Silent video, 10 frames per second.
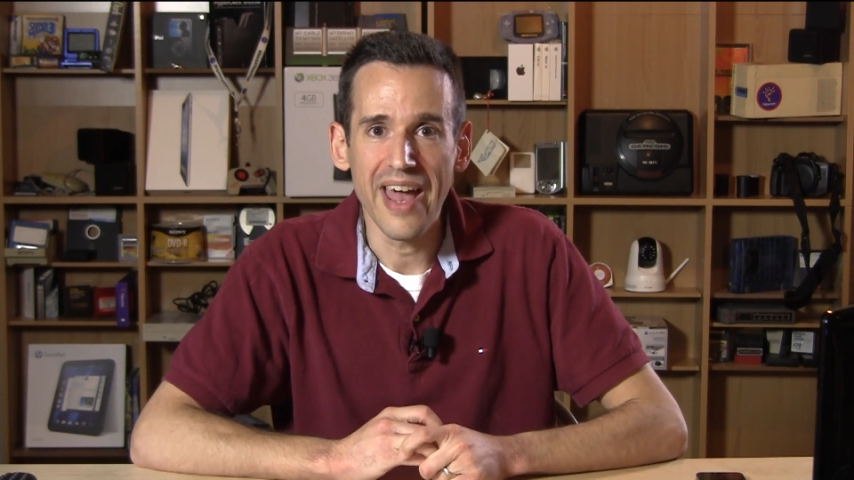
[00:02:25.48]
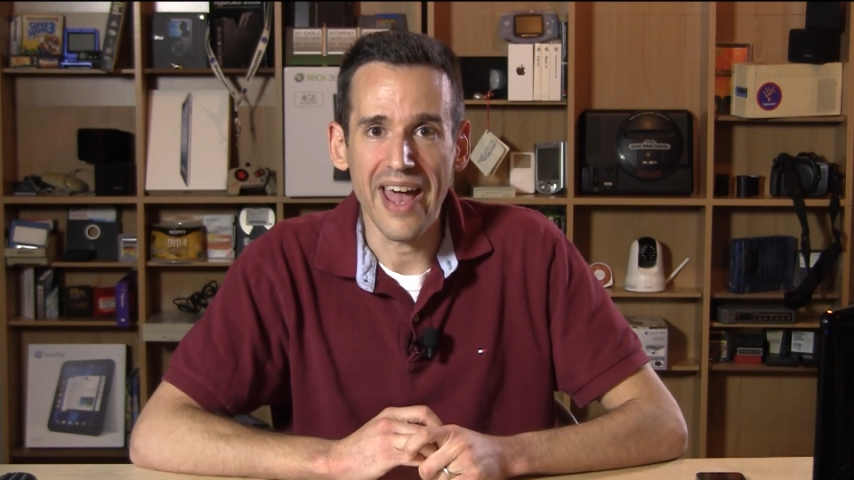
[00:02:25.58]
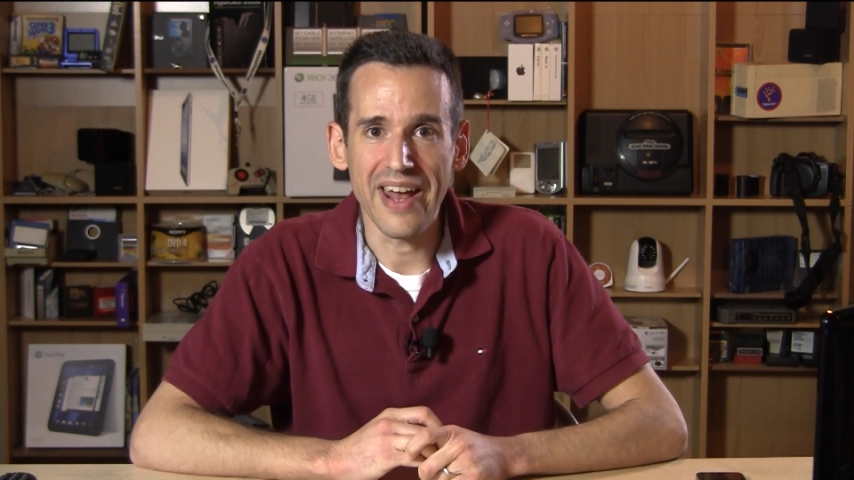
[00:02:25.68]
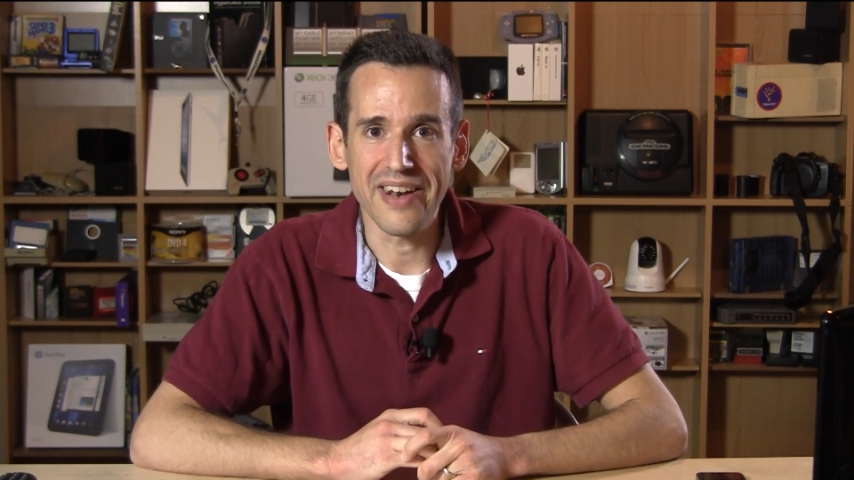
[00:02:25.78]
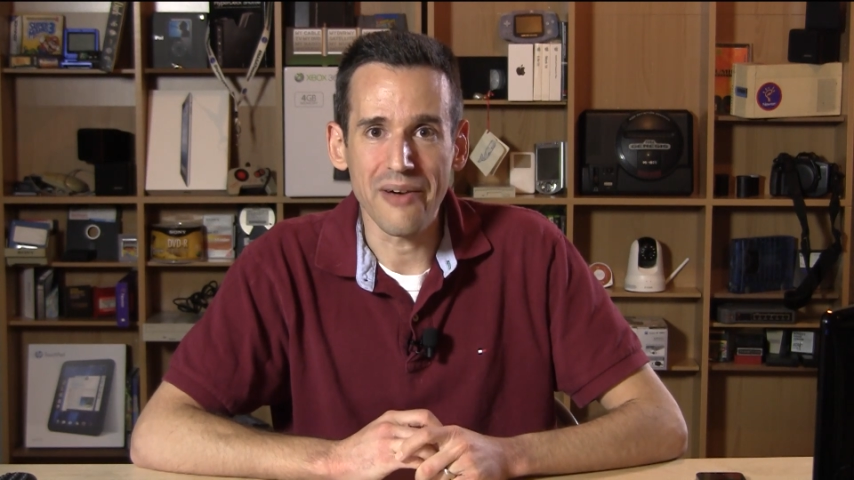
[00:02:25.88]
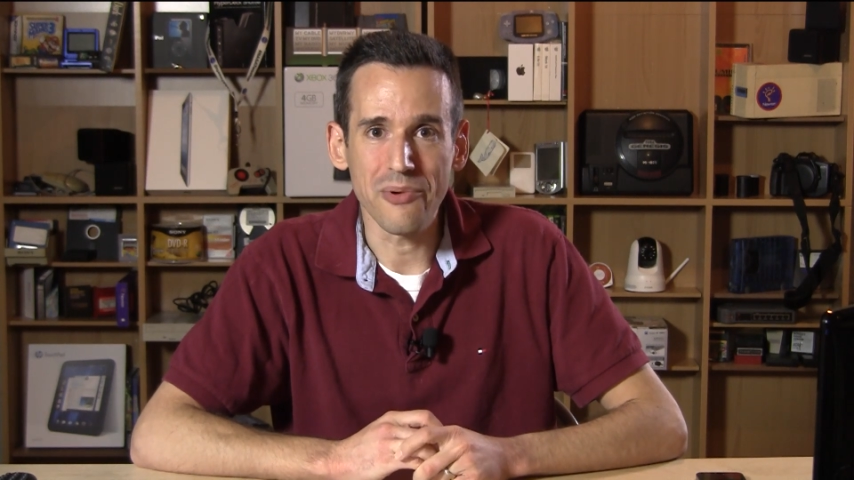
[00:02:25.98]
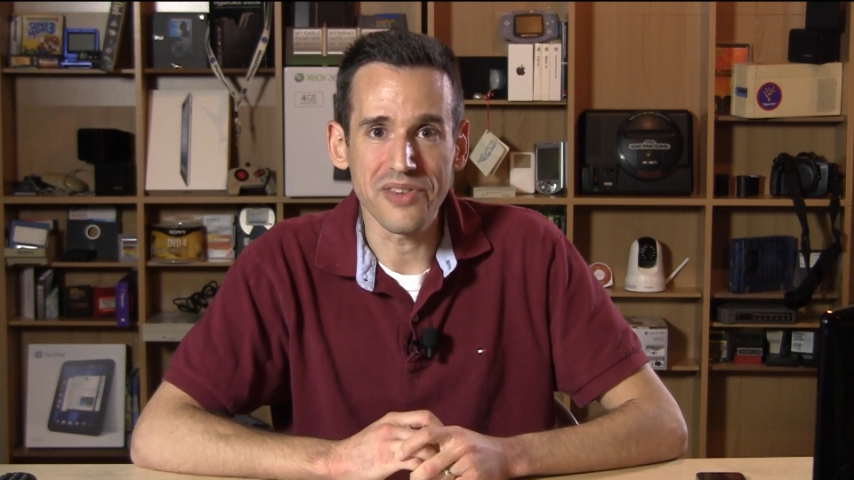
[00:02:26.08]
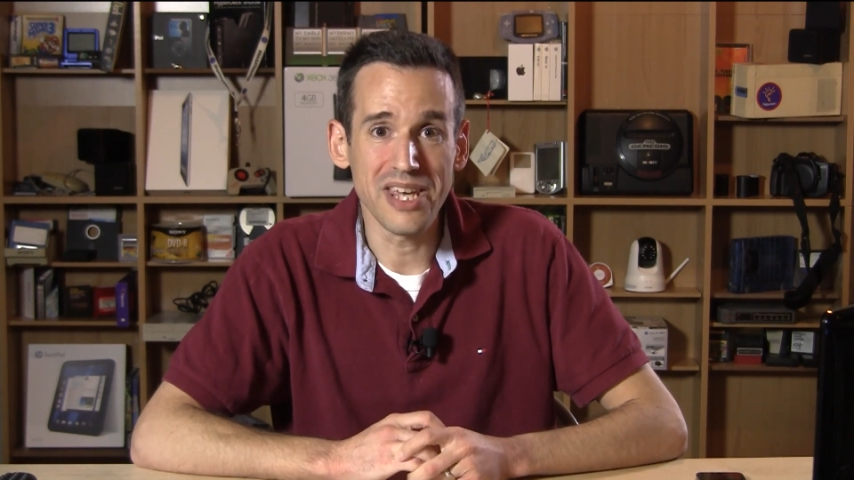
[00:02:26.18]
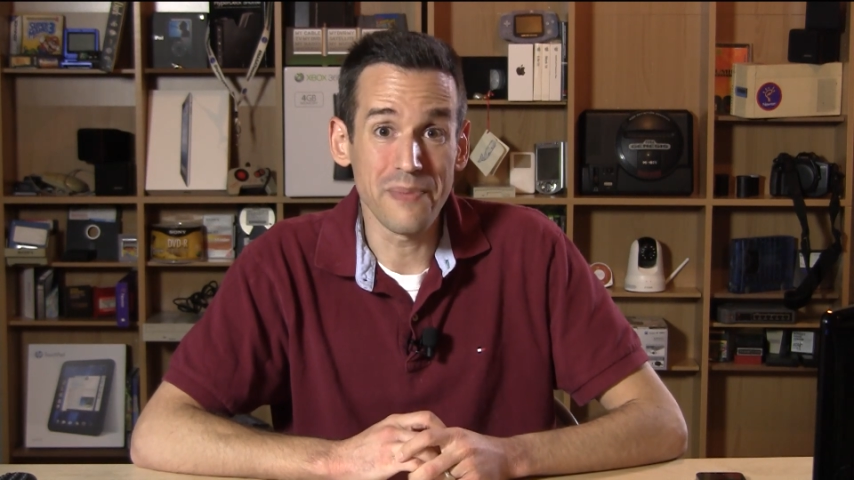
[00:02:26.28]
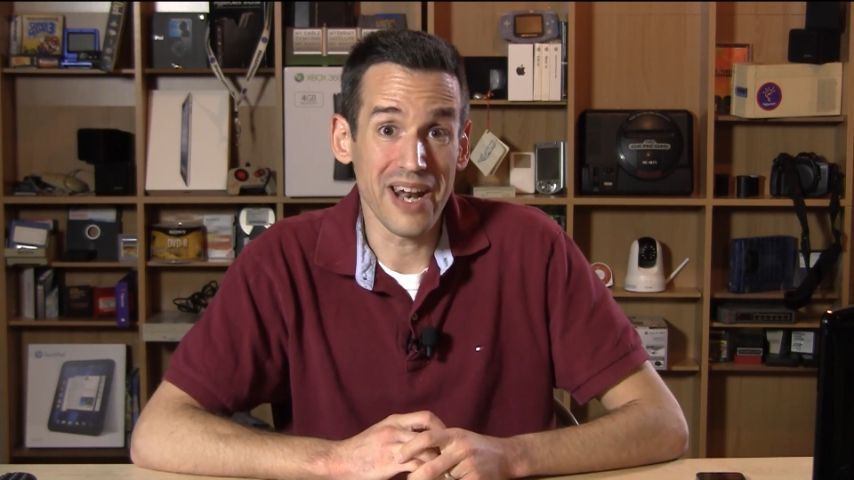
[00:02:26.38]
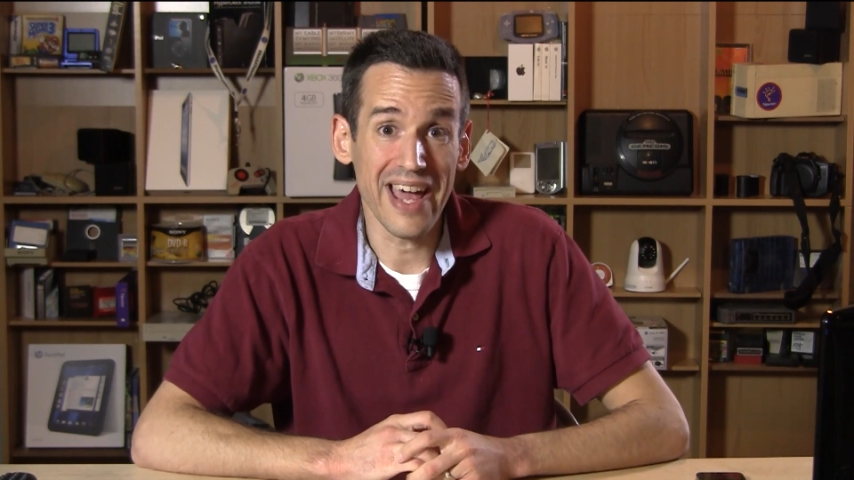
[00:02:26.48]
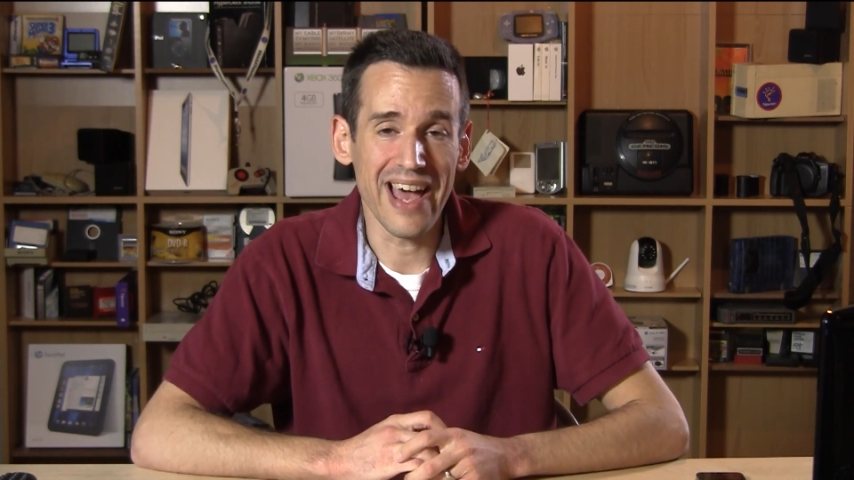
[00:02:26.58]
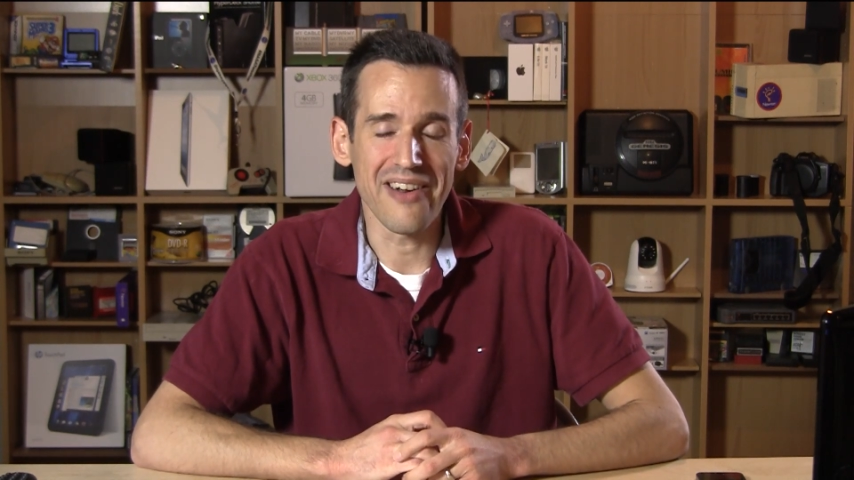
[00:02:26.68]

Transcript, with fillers: and uh, we'll keep an eye out,